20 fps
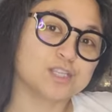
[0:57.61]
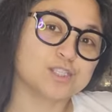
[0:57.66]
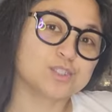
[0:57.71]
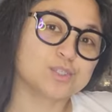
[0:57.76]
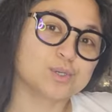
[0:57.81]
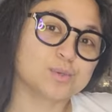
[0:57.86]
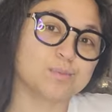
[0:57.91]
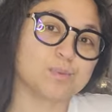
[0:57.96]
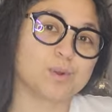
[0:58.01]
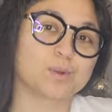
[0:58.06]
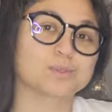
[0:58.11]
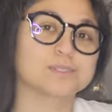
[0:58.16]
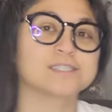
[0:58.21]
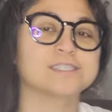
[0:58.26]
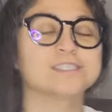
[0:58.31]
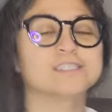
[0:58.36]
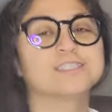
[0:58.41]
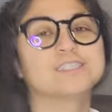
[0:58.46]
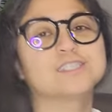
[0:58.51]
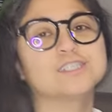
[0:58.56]
Two Broke
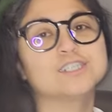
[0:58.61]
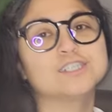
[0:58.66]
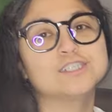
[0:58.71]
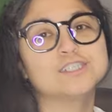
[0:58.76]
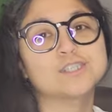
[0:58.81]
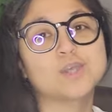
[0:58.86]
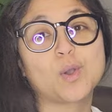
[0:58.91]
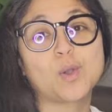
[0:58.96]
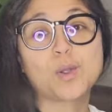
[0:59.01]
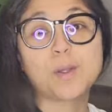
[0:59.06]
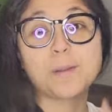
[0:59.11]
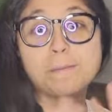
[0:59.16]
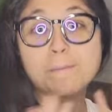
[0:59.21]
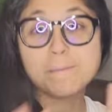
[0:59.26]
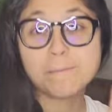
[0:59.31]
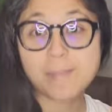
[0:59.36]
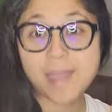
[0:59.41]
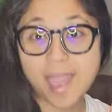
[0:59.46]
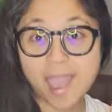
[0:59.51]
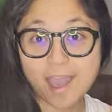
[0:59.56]
Sisters or
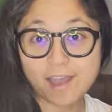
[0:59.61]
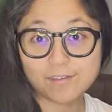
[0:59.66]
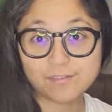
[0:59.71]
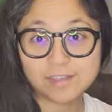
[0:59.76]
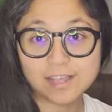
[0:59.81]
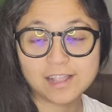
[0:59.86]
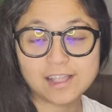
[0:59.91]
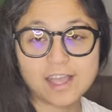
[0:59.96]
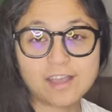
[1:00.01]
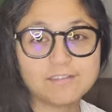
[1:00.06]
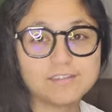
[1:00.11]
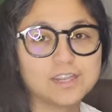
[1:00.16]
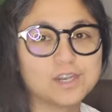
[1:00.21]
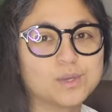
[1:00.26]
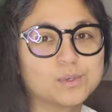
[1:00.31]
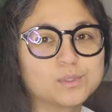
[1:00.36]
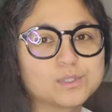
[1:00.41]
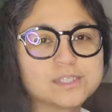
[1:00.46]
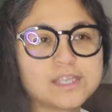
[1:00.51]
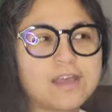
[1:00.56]

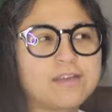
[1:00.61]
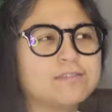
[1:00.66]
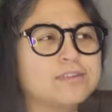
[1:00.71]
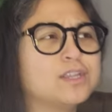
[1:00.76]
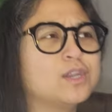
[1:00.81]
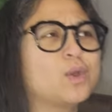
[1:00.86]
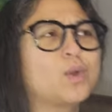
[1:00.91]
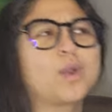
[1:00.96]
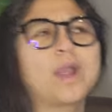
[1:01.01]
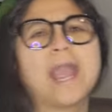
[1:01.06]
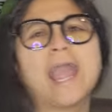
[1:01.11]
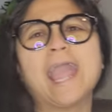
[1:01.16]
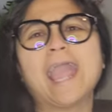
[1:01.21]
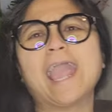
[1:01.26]
Mav1107 or